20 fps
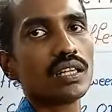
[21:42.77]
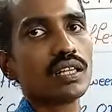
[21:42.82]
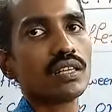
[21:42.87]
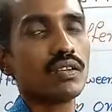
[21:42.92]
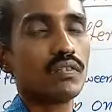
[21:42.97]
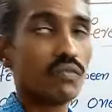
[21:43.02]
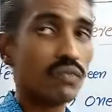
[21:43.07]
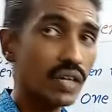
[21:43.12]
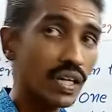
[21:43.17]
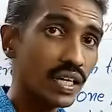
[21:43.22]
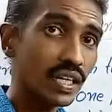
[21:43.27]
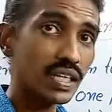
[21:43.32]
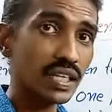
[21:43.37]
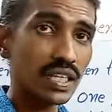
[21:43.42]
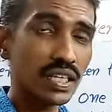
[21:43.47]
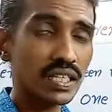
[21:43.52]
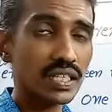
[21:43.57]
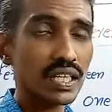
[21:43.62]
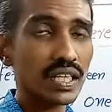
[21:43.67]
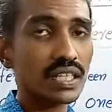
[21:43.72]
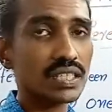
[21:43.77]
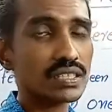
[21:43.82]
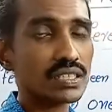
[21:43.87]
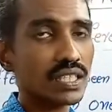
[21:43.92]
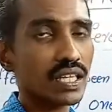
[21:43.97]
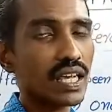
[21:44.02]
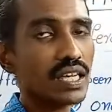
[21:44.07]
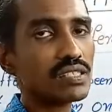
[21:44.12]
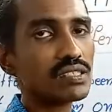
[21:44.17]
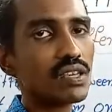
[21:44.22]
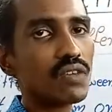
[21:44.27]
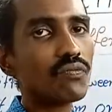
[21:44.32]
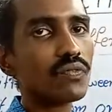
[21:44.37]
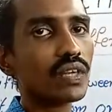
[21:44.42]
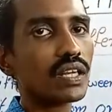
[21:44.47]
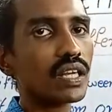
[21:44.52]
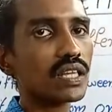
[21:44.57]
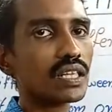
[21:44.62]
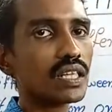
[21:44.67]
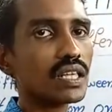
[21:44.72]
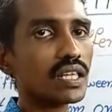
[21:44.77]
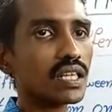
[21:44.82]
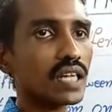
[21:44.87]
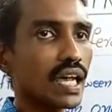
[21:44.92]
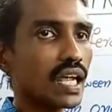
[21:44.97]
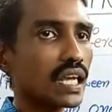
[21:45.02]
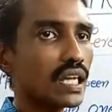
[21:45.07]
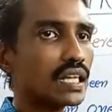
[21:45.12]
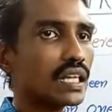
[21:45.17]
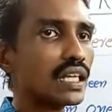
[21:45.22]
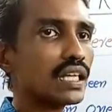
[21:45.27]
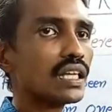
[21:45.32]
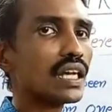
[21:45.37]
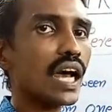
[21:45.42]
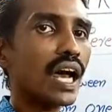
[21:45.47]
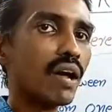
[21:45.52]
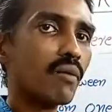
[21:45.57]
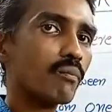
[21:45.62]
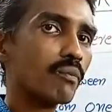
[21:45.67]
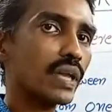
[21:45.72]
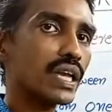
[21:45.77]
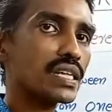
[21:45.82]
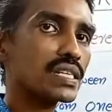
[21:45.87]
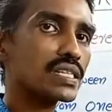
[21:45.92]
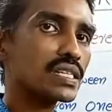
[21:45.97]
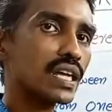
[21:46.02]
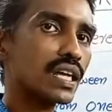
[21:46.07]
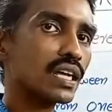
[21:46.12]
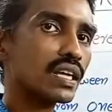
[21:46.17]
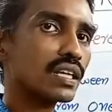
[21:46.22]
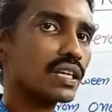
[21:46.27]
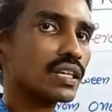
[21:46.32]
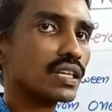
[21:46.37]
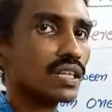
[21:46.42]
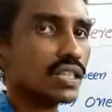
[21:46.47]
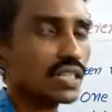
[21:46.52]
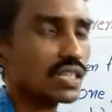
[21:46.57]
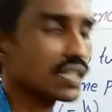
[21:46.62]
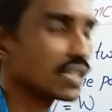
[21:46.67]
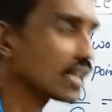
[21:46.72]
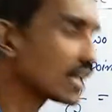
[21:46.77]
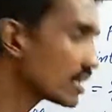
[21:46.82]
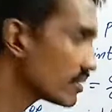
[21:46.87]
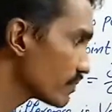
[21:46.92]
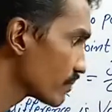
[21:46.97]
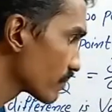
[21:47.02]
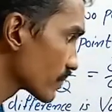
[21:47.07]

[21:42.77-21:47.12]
where in the case of electric current ammeter, here